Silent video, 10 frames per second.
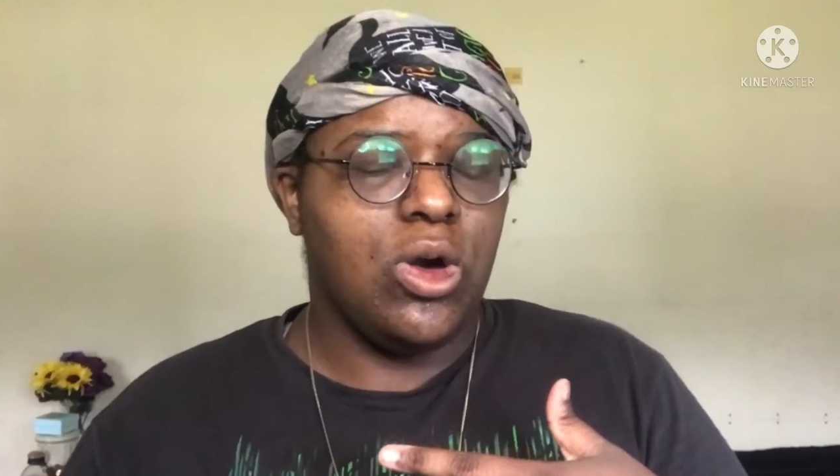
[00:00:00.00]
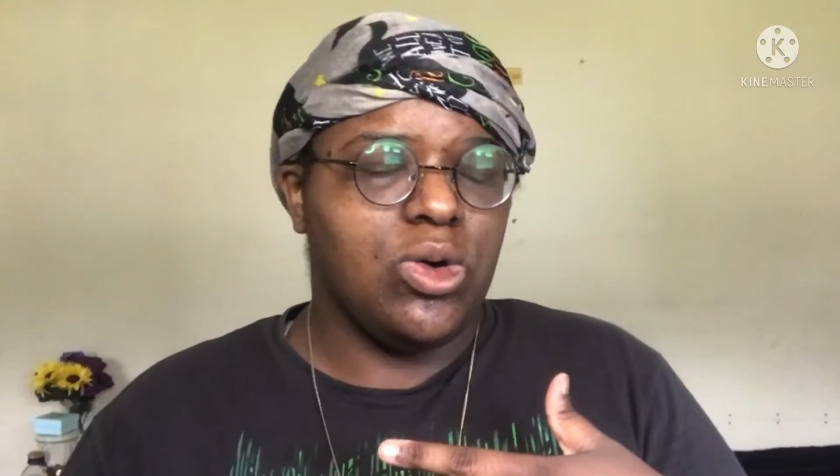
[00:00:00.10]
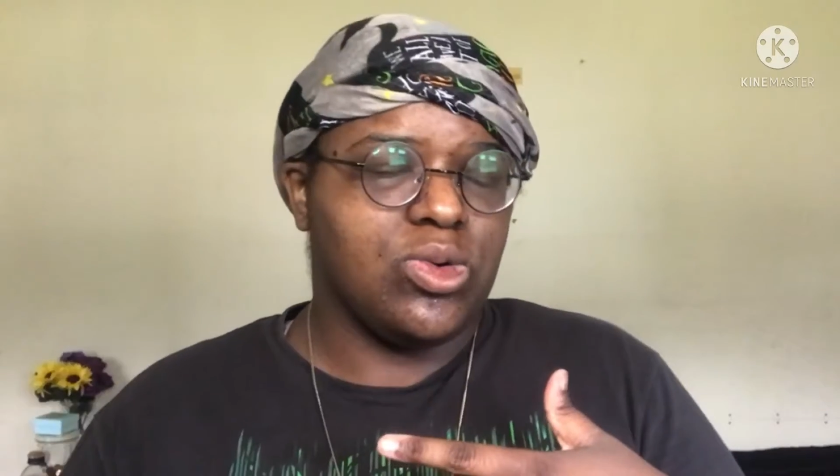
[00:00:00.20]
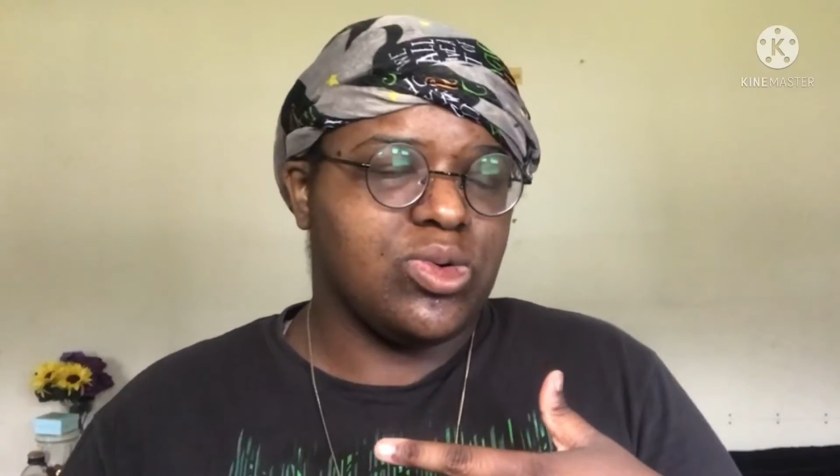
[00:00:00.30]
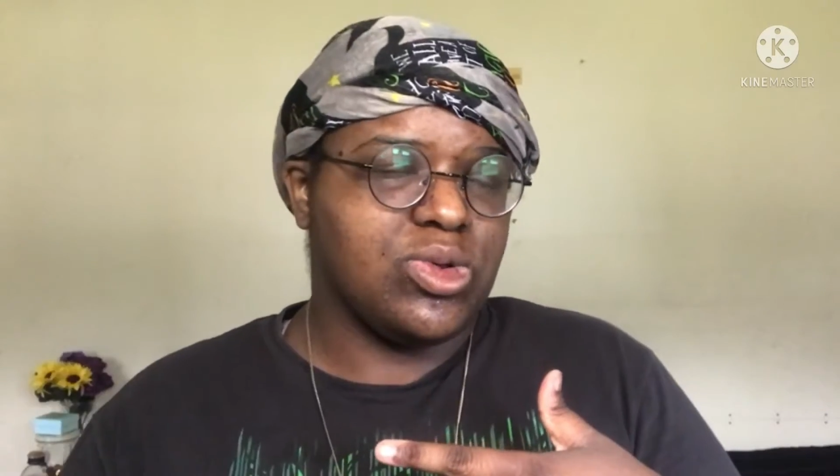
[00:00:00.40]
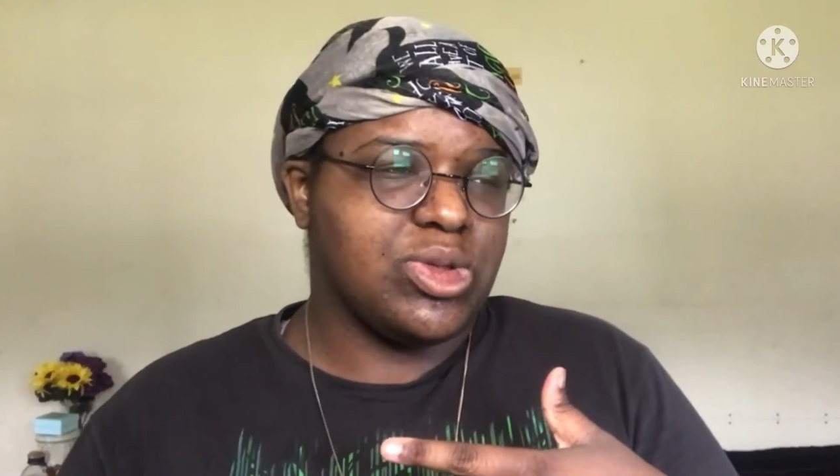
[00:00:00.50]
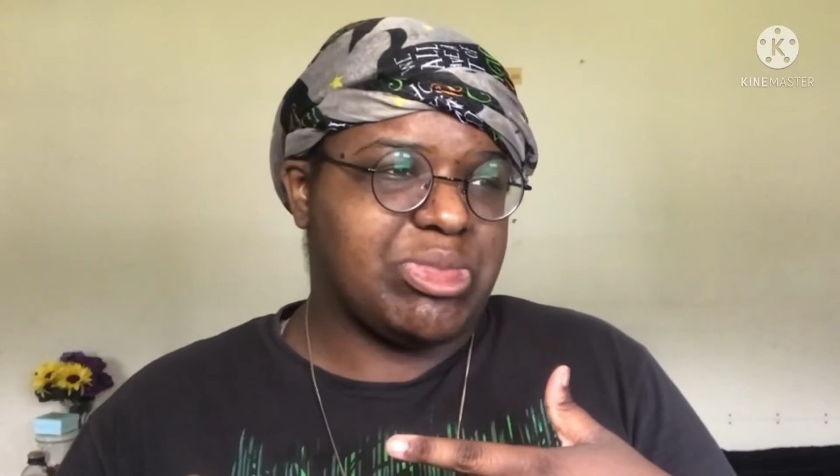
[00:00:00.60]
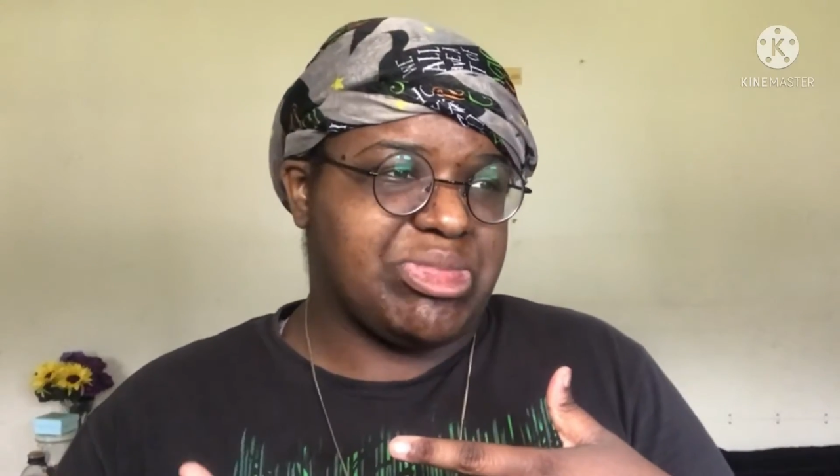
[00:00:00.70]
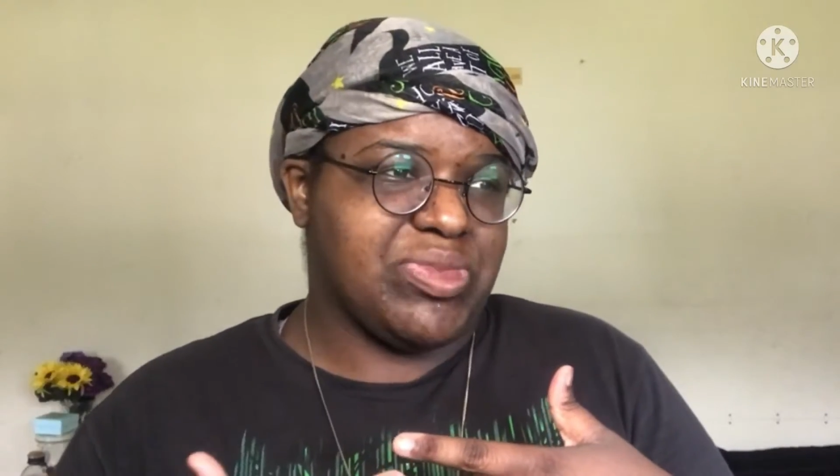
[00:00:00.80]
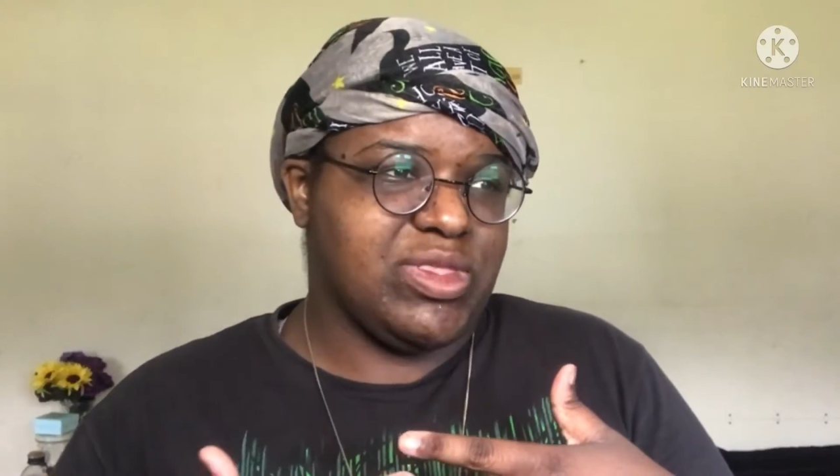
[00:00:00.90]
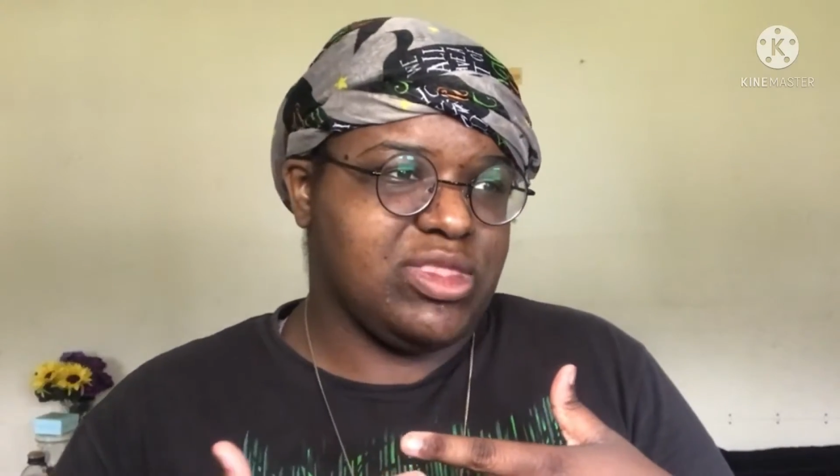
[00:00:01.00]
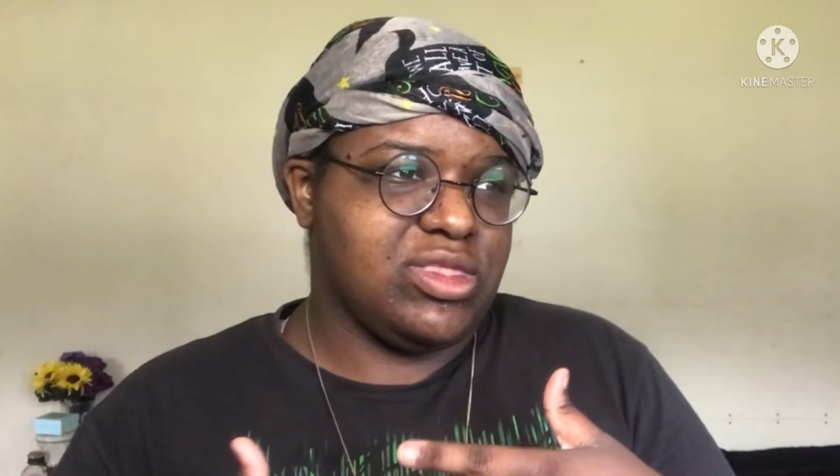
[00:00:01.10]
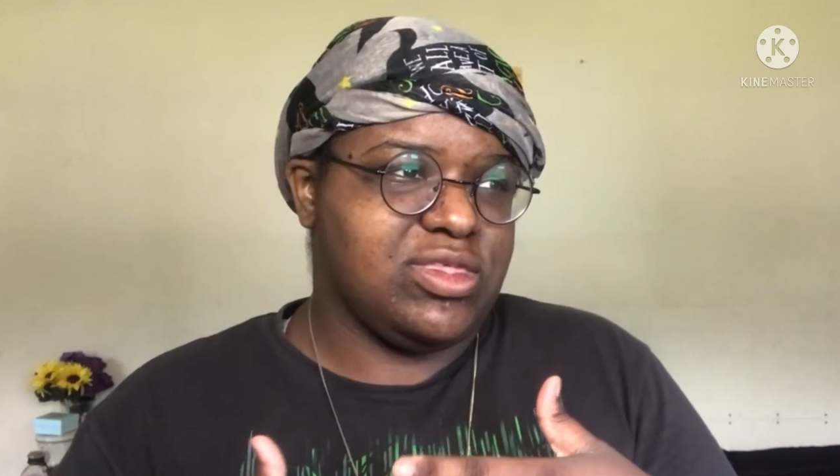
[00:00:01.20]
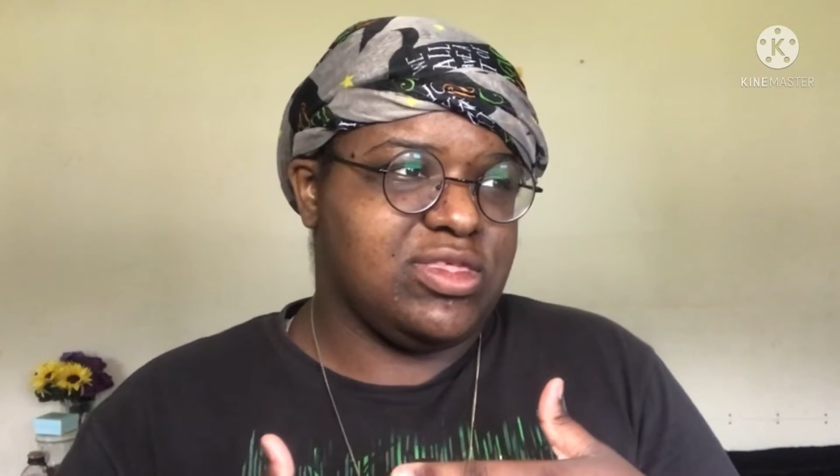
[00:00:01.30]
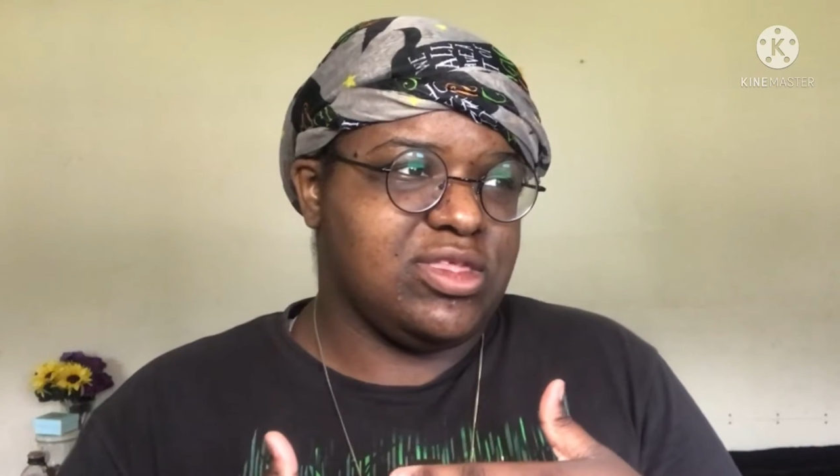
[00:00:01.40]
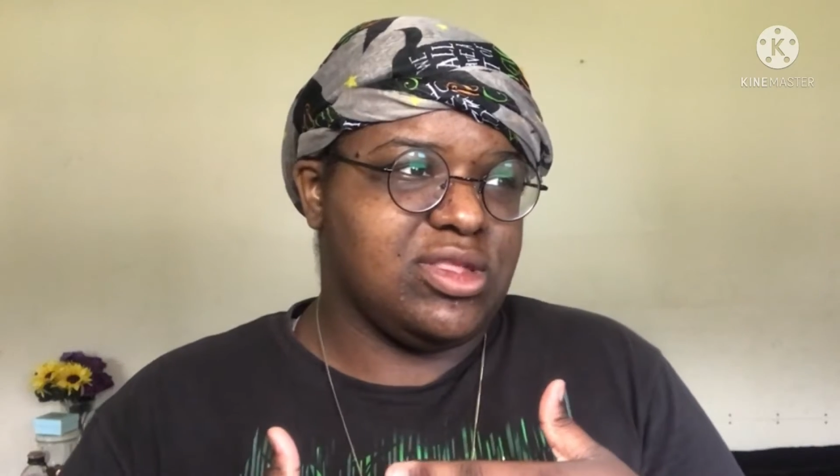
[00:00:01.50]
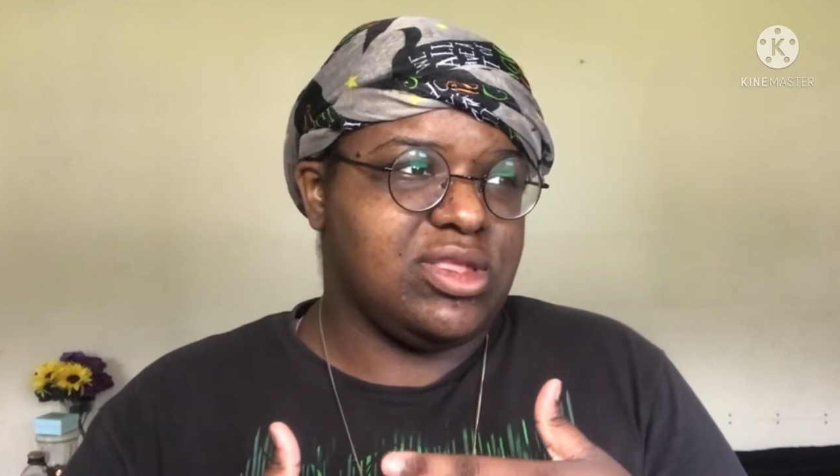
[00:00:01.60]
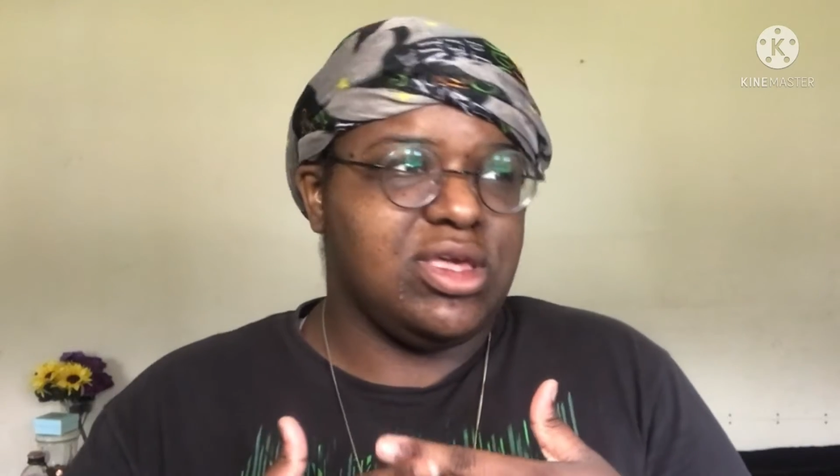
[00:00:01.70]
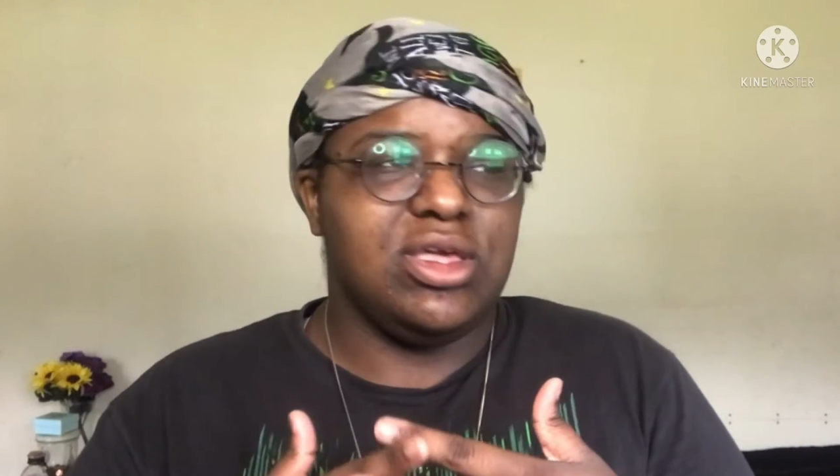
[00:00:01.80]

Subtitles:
oh, just